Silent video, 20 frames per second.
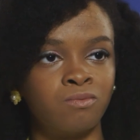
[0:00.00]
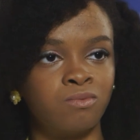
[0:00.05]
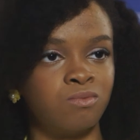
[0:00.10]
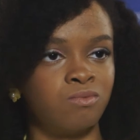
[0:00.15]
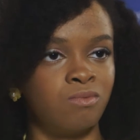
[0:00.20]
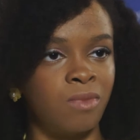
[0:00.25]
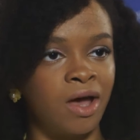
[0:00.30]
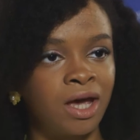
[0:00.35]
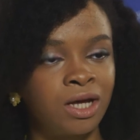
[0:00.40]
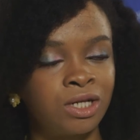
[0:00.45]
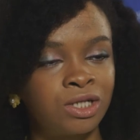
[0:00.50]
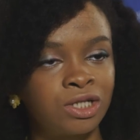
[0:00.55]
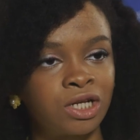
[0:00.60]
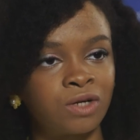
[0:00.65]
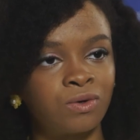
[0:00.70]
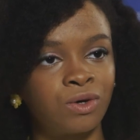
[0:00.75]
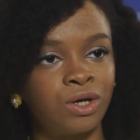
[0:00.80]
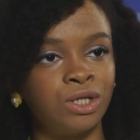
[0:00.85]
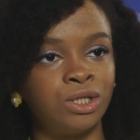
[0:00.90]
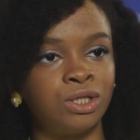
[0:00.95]
my
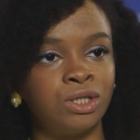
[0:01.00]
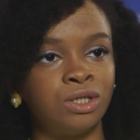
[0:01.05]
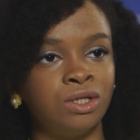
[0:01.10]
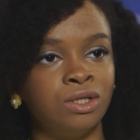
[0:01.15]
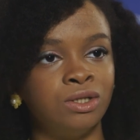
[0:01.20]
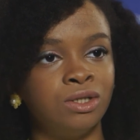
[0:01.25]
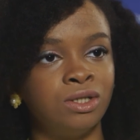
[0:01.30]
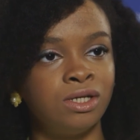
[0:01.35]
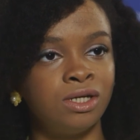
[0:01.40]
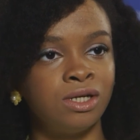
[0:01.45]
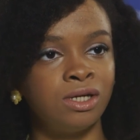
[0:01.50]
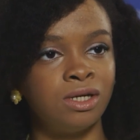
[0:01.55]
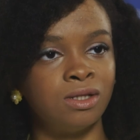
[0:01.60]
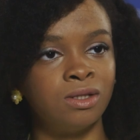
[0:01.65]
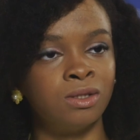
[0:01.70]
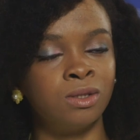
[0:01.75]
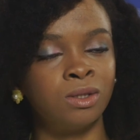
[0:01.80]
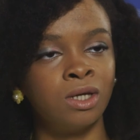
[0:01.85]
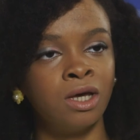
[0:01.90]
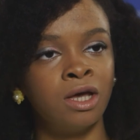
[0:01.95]
generation and
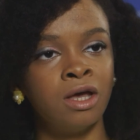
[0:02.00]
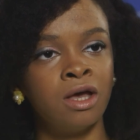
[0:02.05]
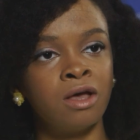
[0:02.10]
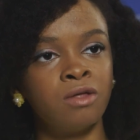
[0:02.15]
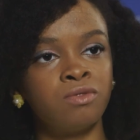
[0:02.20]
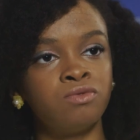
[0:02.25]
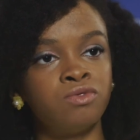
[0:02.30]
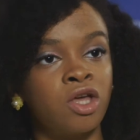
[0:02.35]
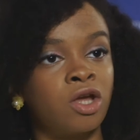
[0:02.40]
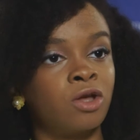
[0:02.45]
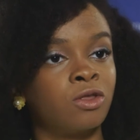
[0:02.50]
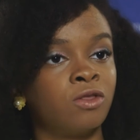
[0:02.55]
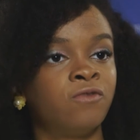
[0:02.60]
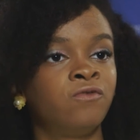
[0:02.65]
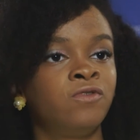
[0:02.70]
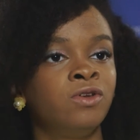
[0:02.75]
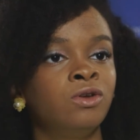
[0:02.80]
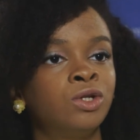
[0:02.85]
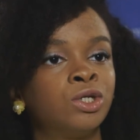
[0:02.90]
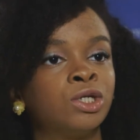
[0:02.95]
teens, they're the
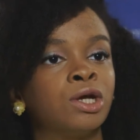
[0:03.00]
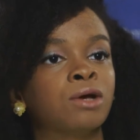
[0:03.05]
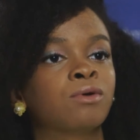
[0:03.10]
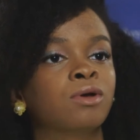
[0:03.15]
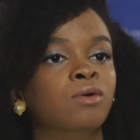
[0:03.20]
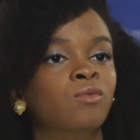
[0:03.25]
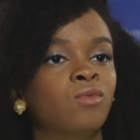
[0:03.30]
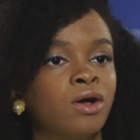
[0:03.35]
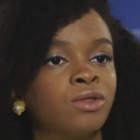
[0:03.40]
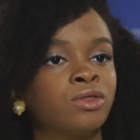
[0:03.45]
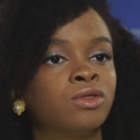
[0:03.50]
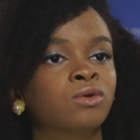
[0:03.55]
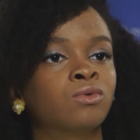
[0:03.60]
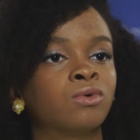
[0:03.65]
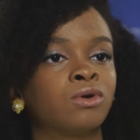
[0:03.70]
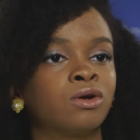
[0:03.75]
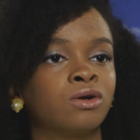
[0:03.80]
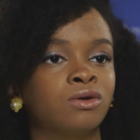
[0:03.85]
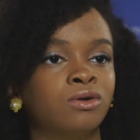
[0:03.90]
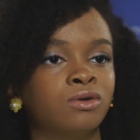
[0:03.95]
future. We want the
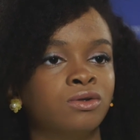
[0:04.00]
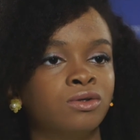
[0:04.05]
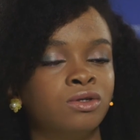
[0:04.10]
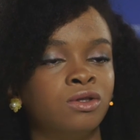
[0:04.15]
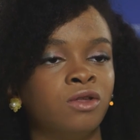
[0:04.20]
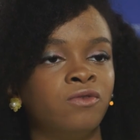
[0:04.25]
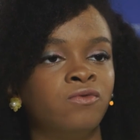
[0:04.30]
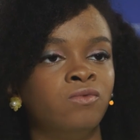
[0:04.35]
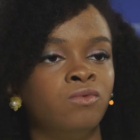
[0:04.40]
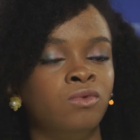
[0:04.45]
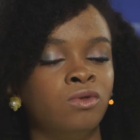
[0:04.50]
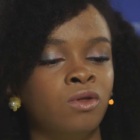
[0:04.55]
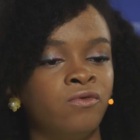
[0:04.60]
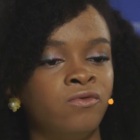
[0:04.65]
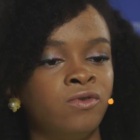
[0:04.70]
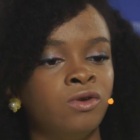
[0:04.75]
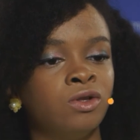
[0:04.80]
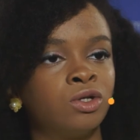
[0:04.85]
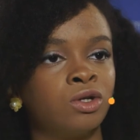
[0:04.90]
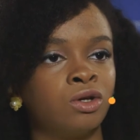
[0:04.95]
world, the
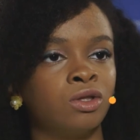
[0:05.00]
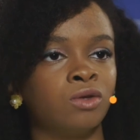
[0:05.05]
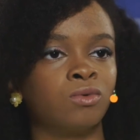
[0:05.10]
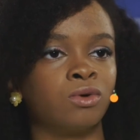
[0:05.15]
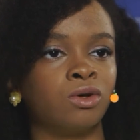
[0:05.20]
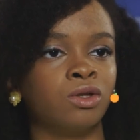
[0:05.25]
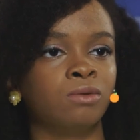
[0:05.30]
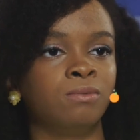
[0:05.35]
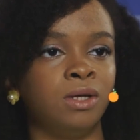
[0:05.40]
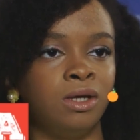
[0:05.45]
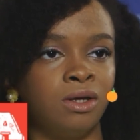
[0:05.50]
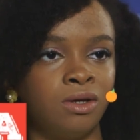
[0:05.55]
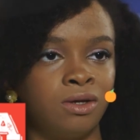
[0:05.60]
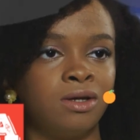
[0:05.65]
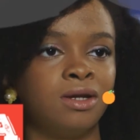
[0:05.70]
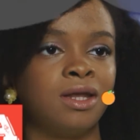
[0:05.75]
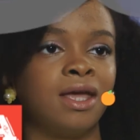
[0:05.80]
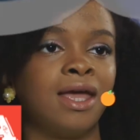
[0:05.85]
future of the world, to be in good